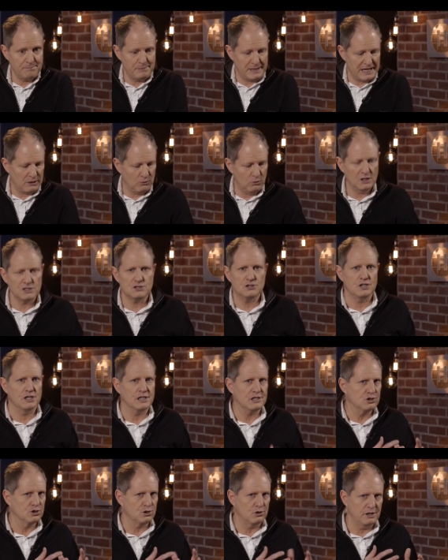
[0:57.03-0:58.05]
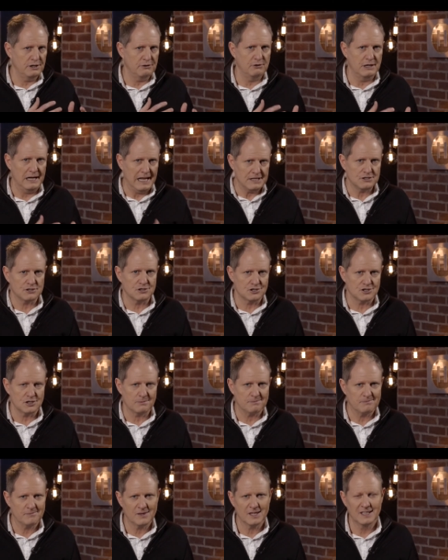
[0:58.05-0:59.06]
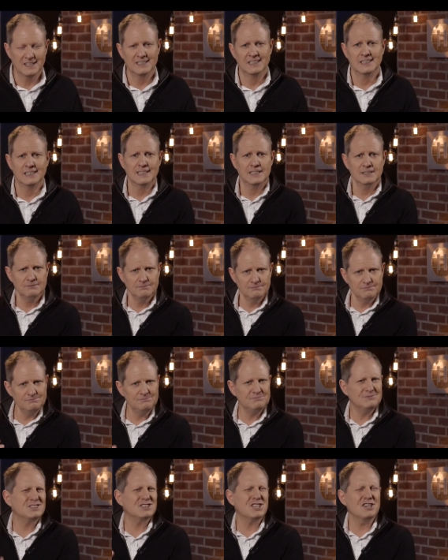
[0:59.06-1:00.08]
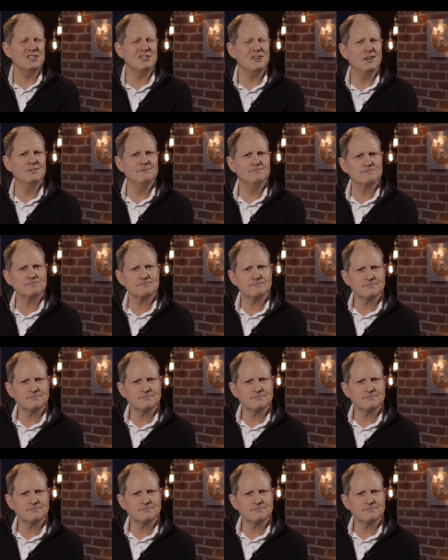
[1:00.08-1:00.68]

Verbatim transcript: but I want to enjoy relationship. So, you know,